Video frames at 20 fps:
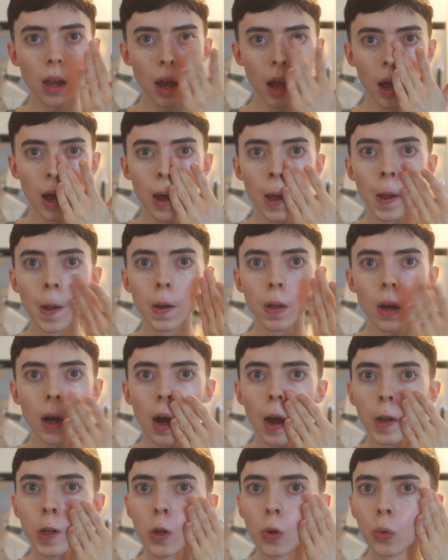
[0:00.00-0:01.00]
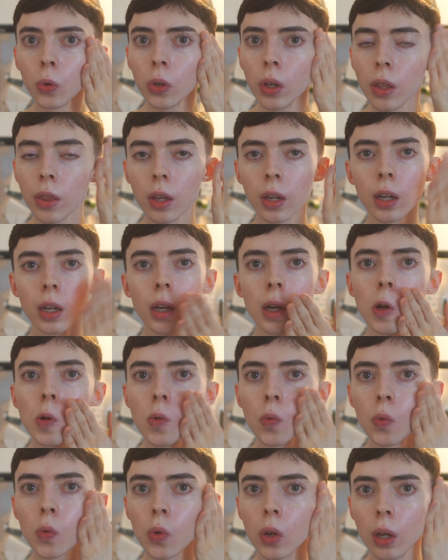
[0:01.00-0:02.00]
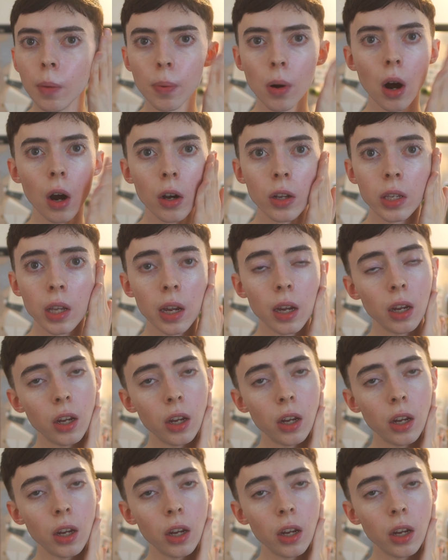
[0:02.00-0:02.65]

And I don't really think it imparts a